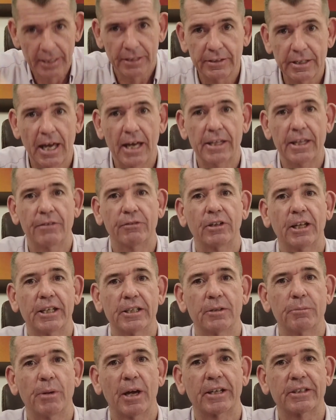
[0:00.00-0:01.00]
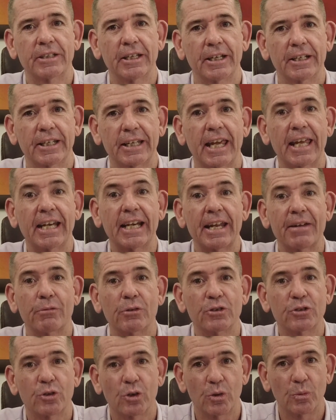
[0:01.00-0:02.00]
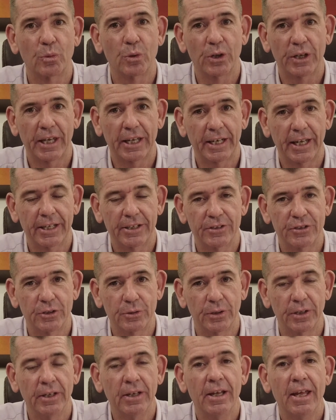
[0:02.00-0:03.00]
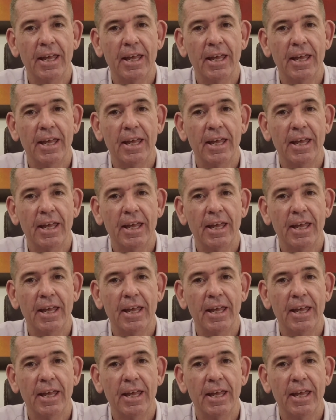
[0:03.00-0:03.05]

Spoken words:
now they've landed back down again and everyone's got to work out how to do it.